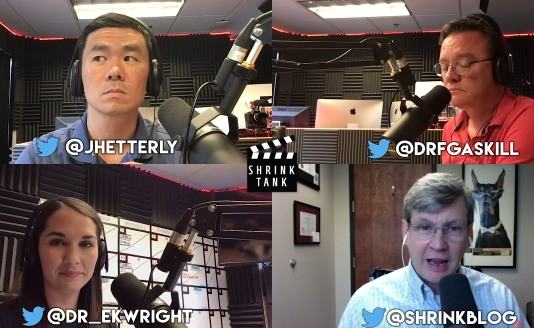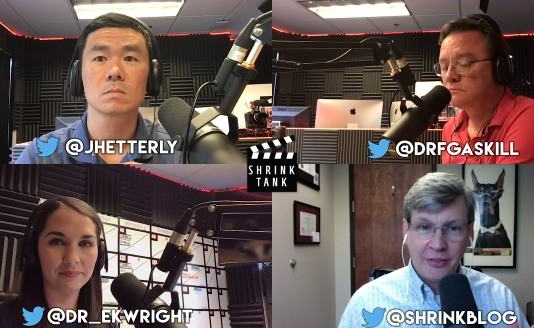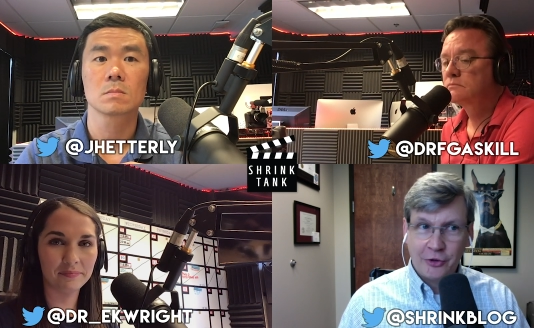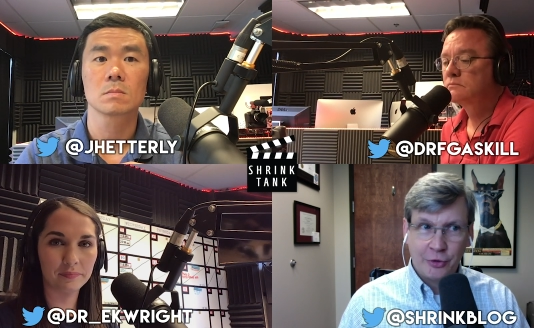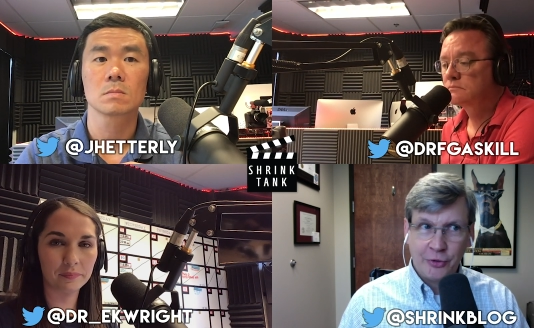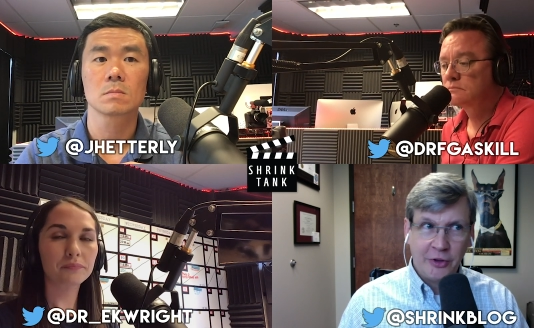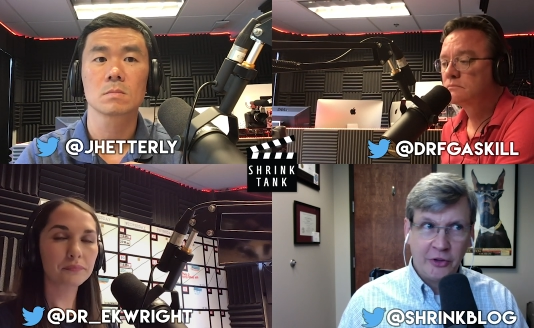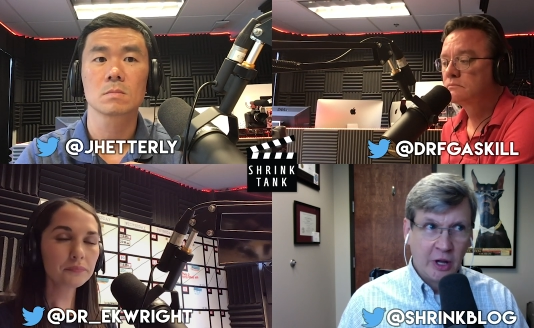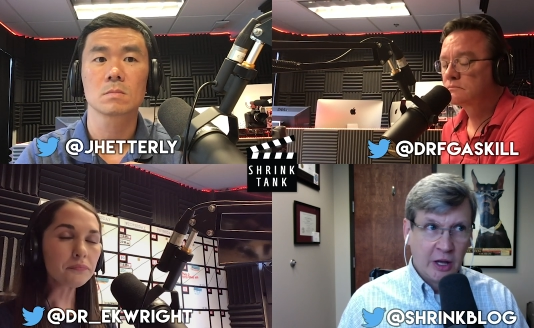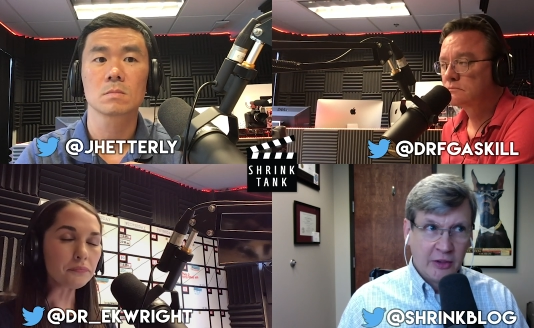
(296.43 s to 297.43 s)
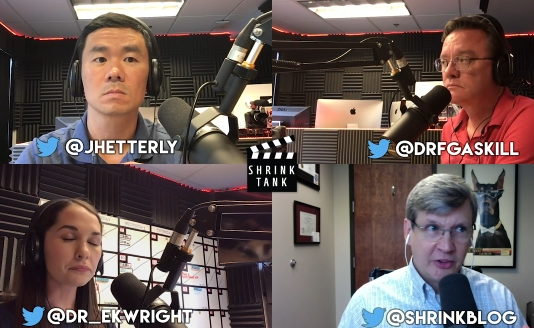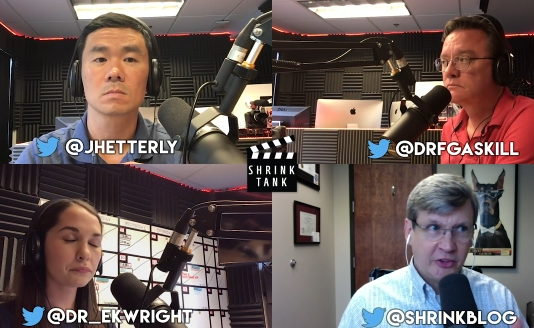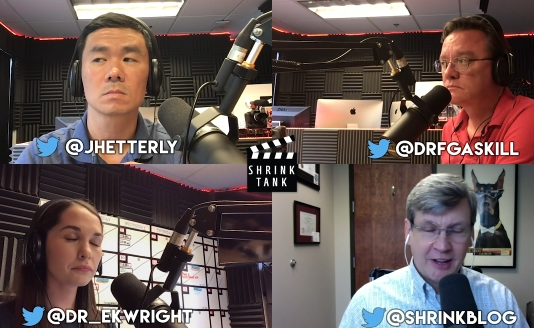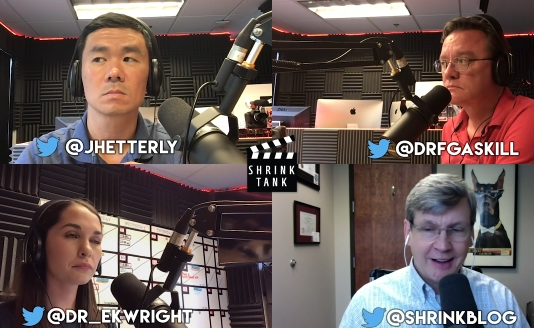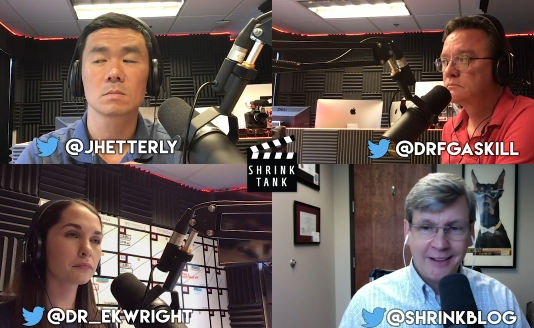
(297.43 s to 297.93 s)
Speaker 1: And the truth is,
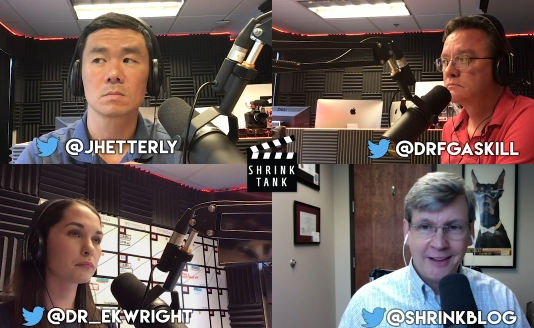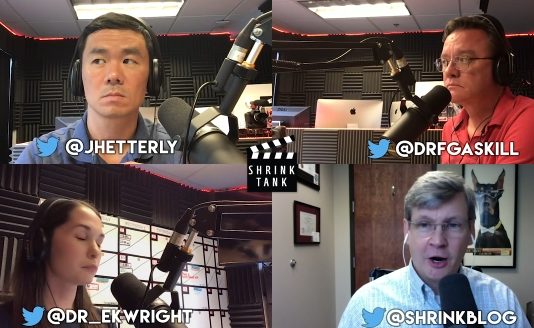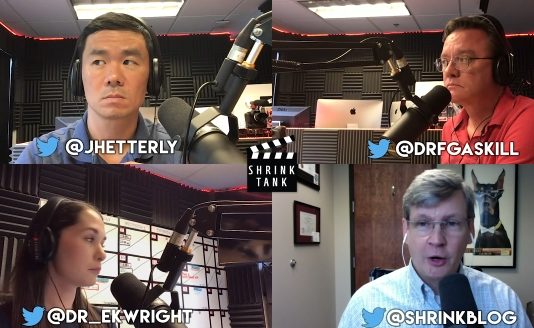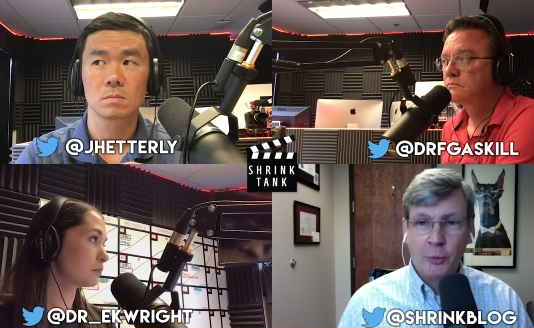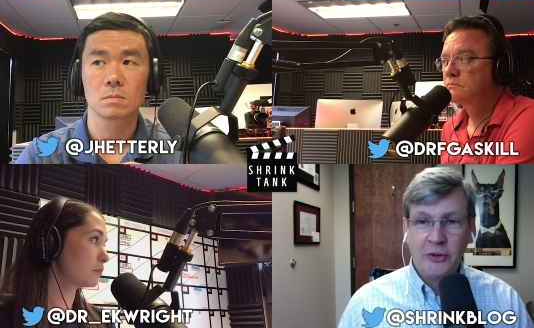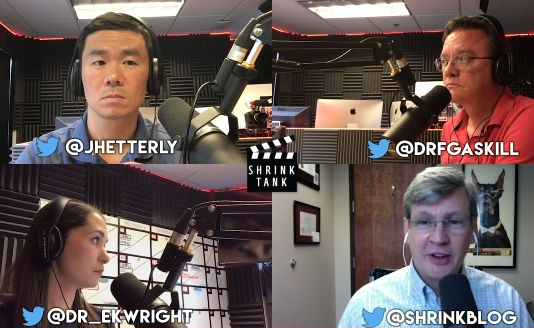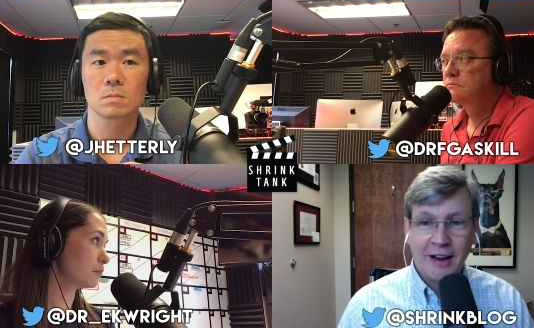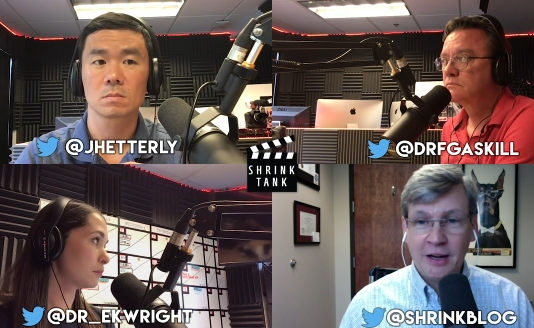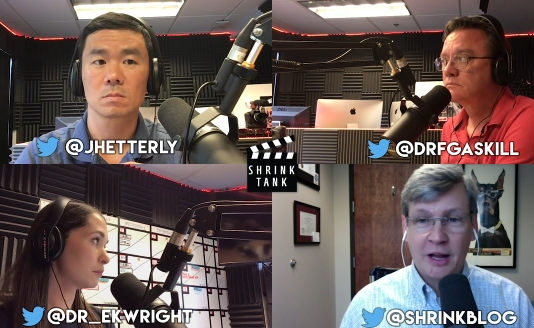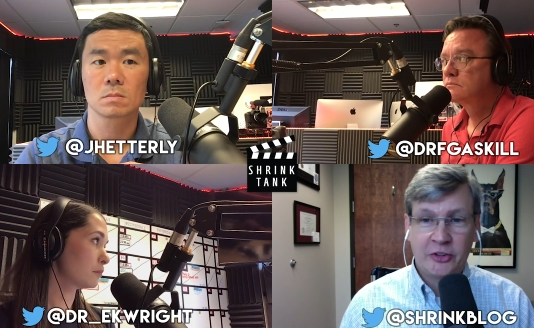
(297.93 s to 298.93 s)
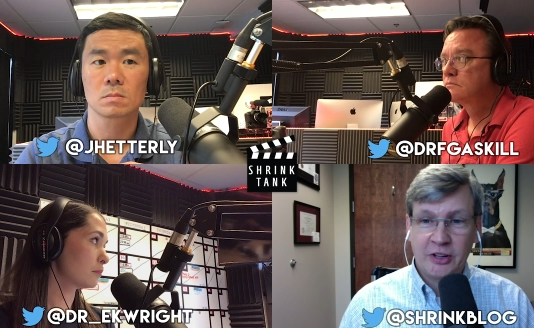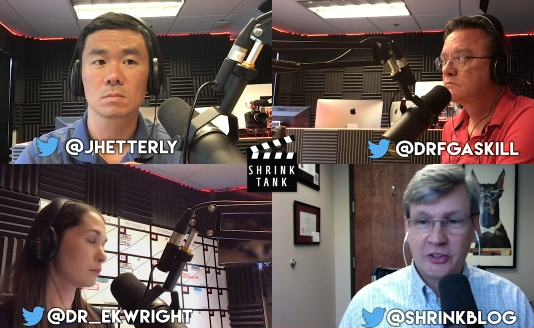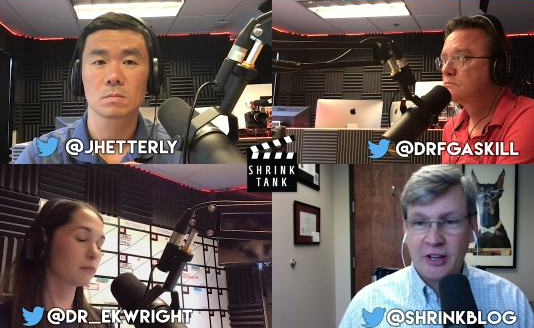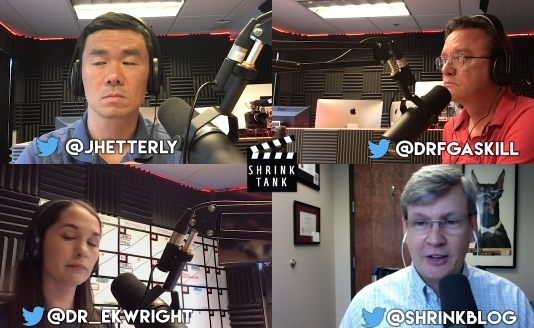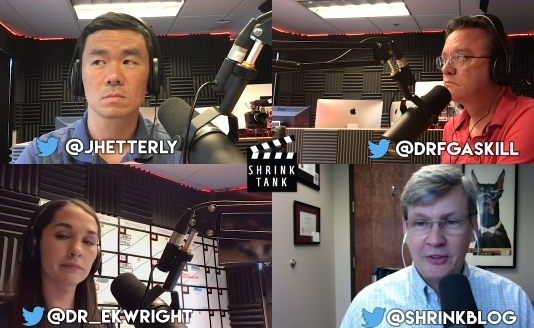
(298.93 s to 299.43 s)
the state of the art with
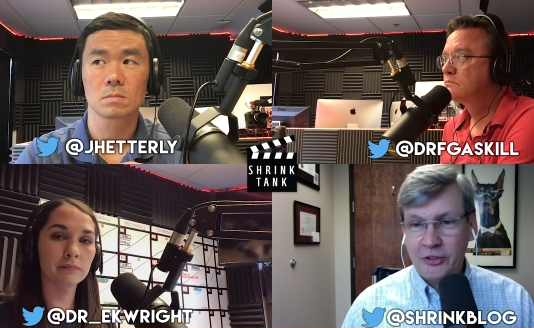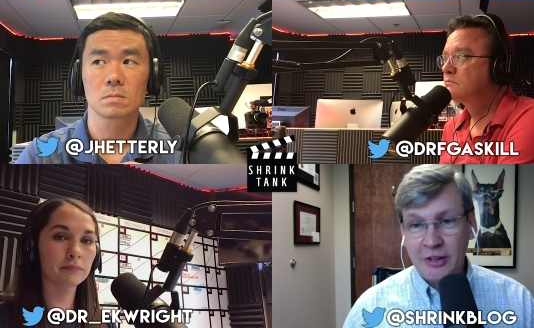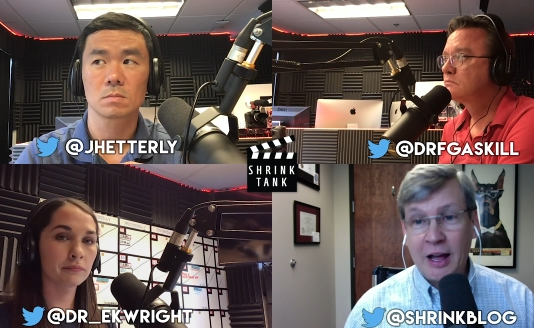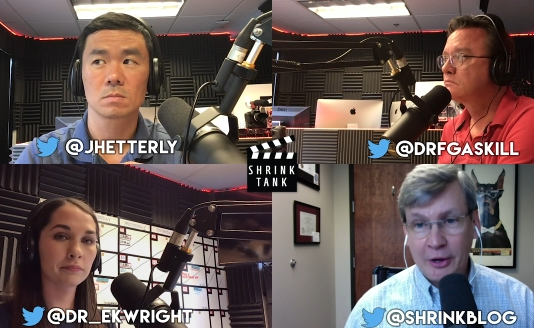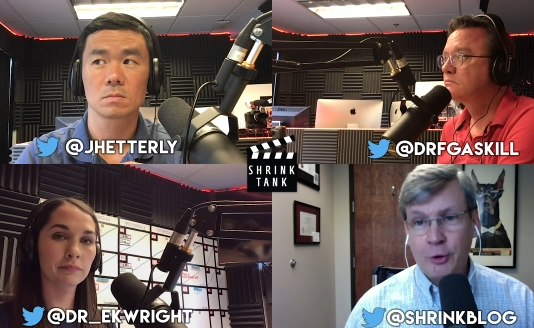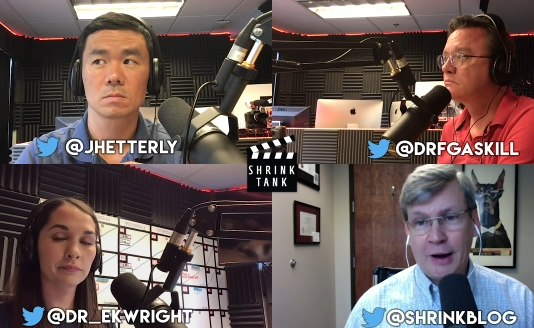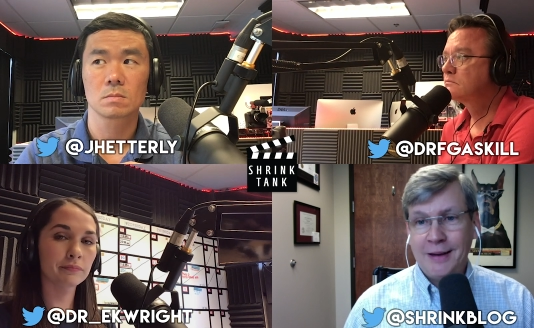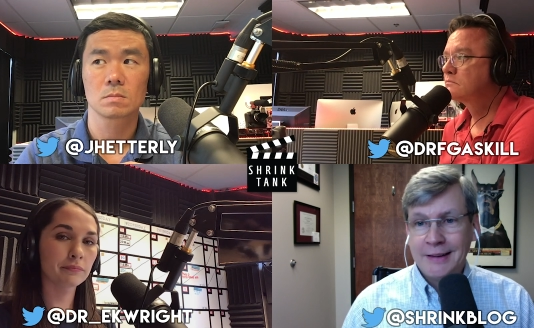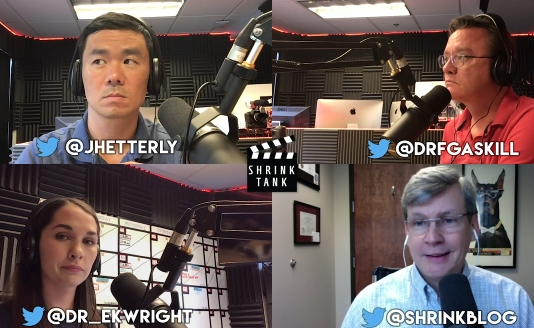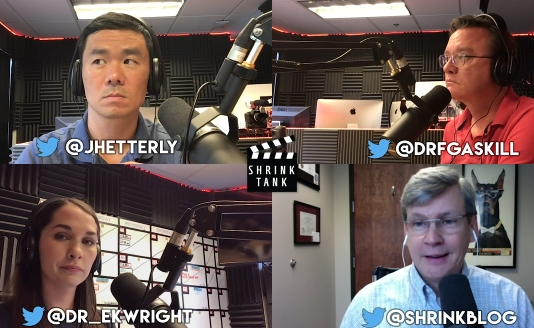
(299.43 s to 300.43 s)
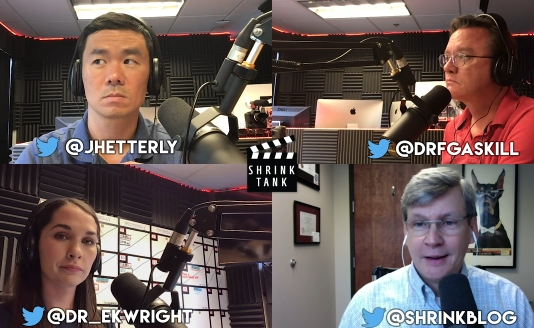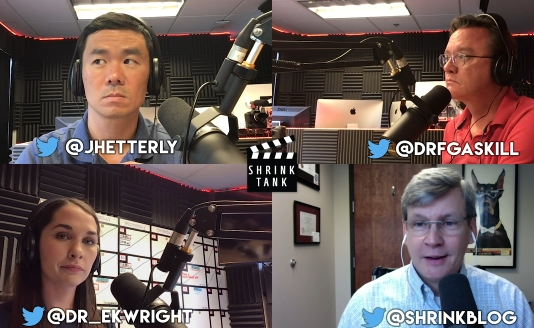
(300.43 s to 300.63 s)
diagnostic stuff is not great,